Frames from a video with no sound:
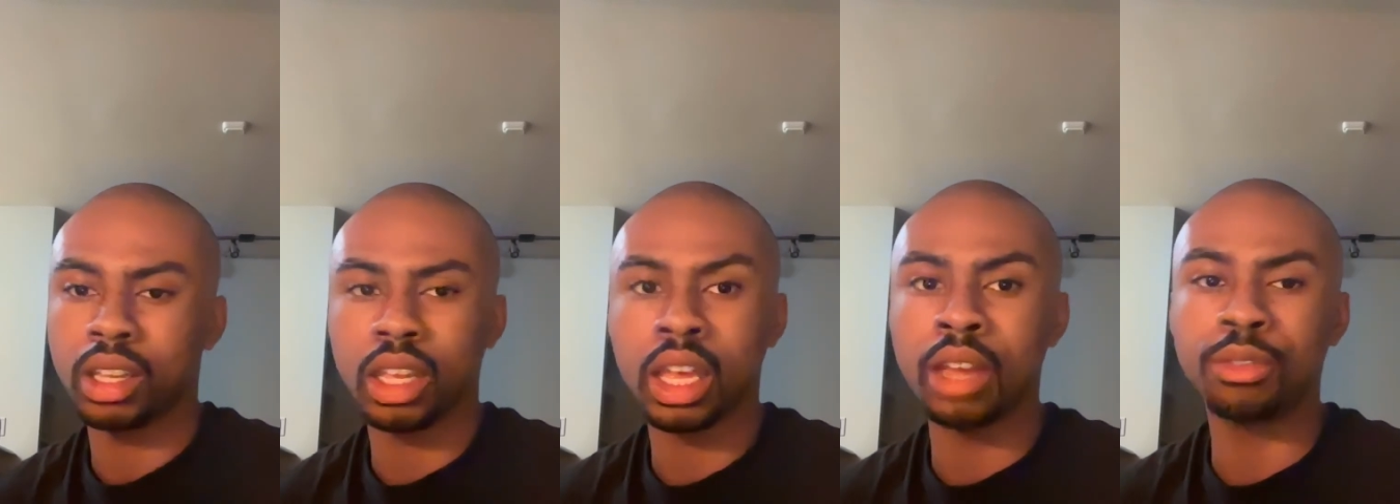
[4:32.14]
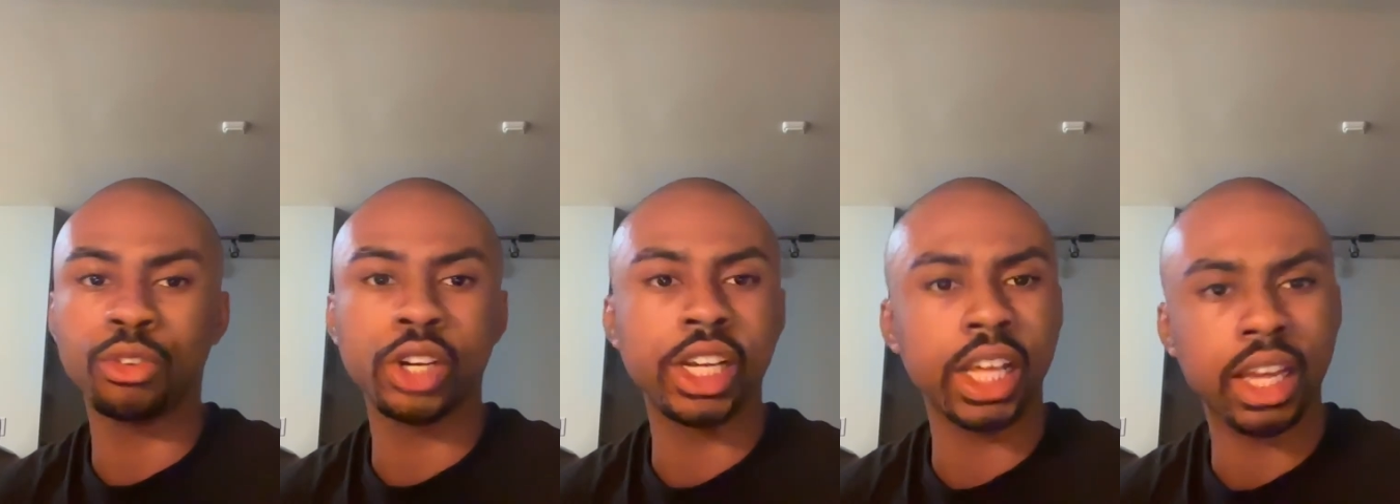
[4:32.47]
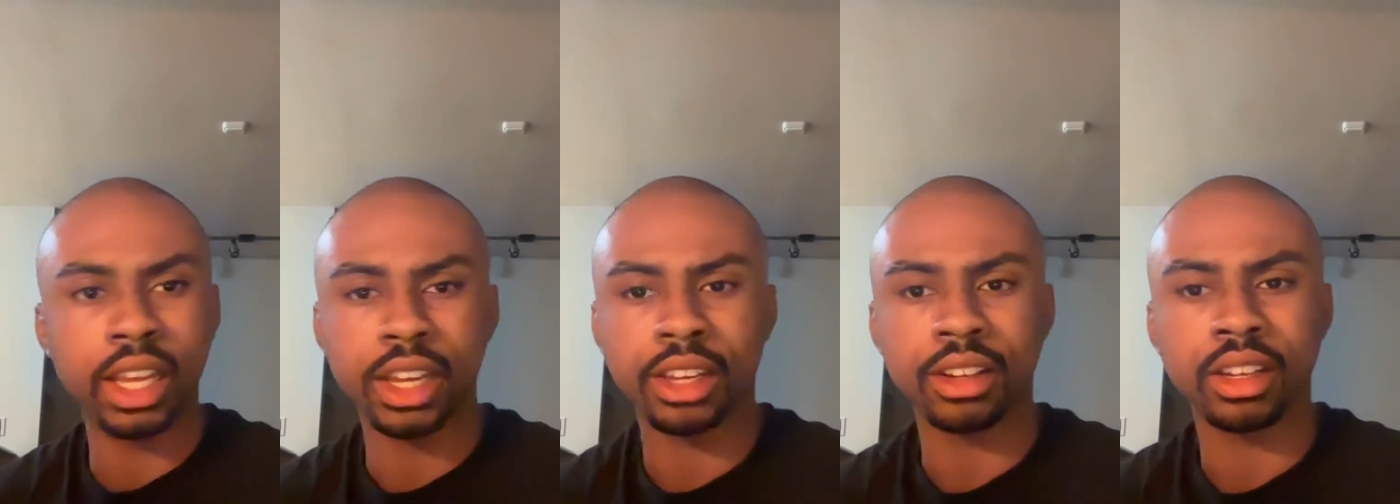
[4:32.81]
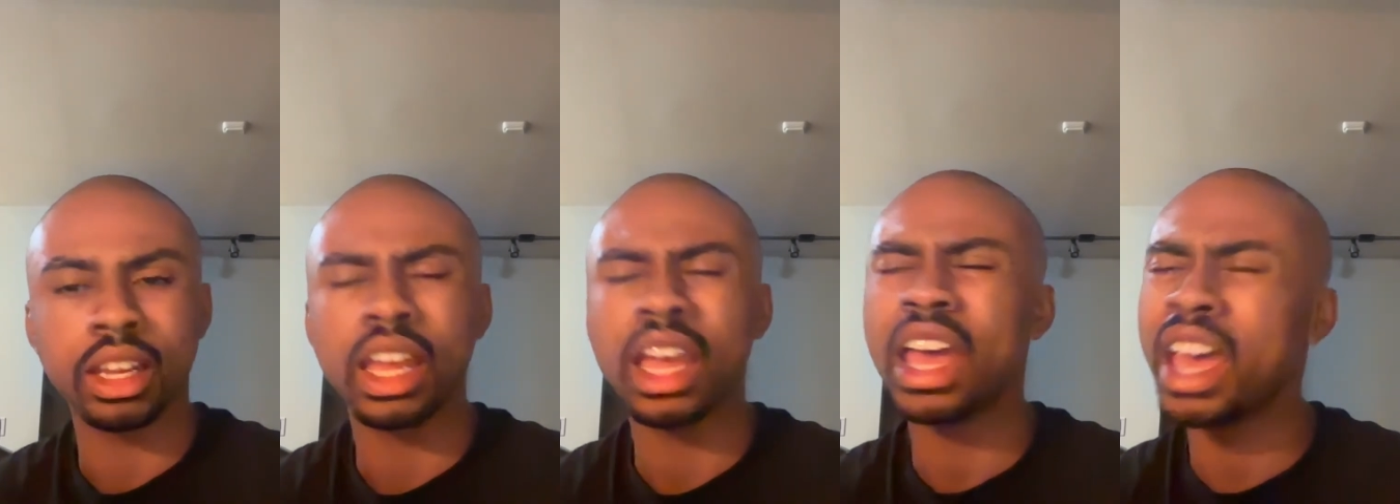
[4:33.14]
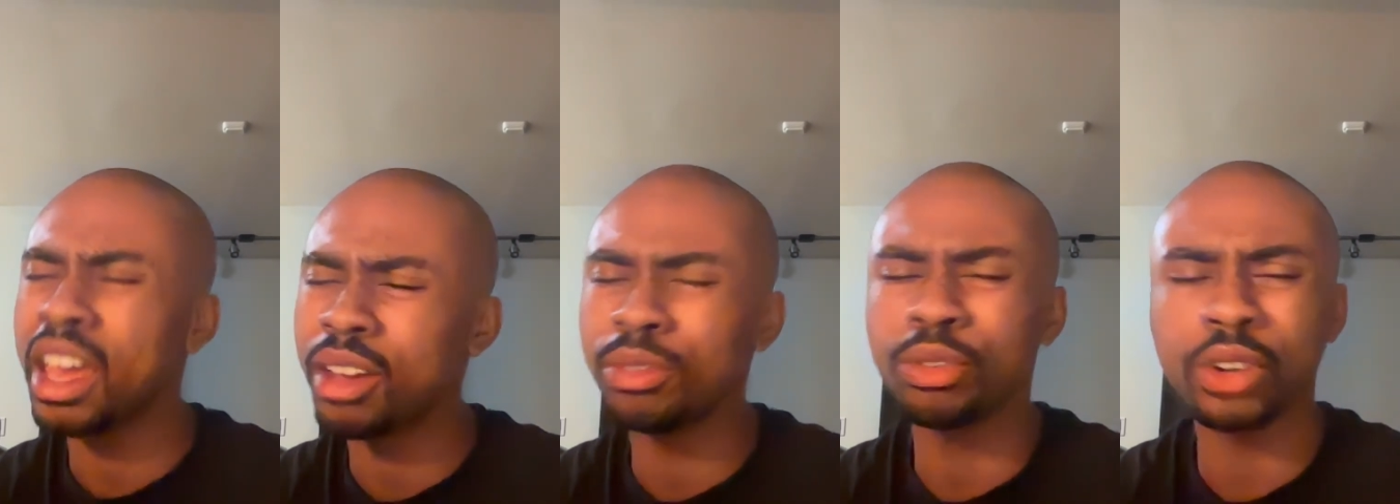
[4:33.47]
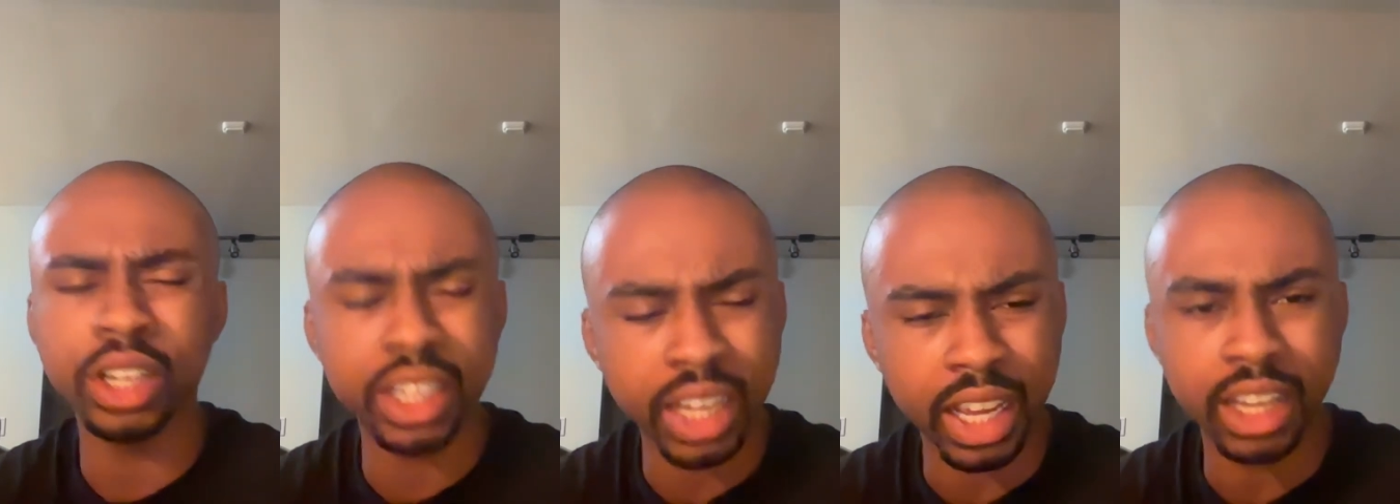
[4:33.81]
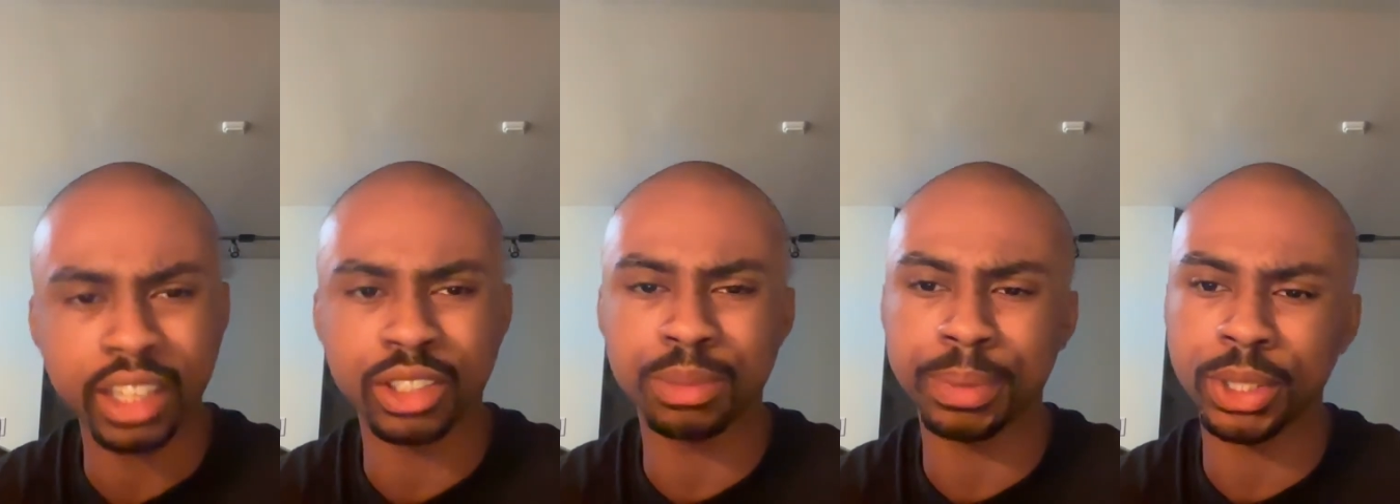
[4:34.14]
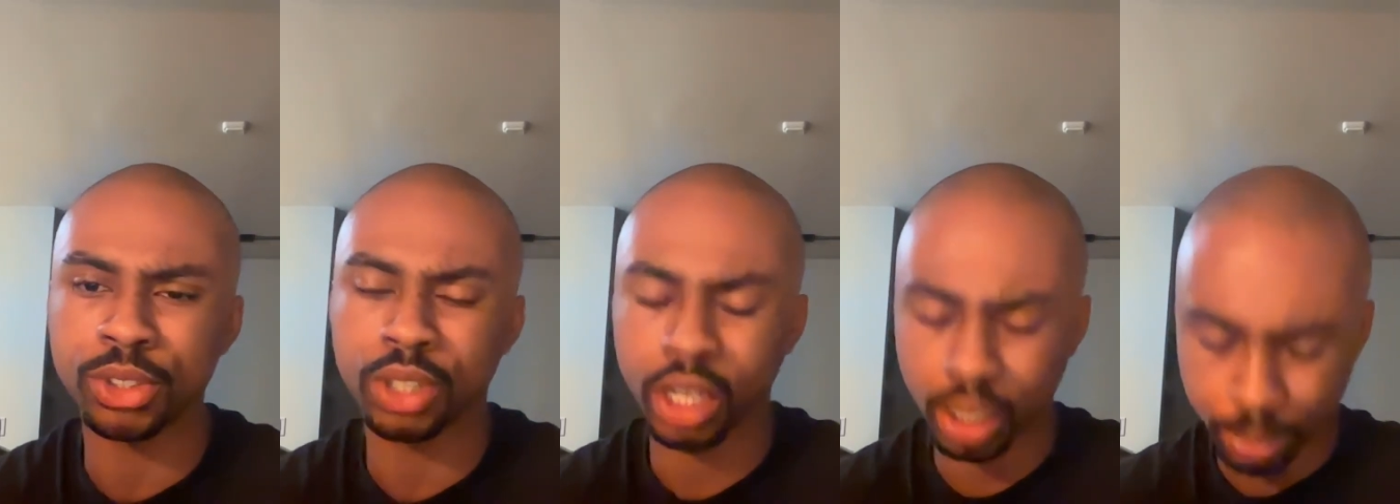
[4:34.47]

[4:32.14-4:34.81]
Every day it's been trial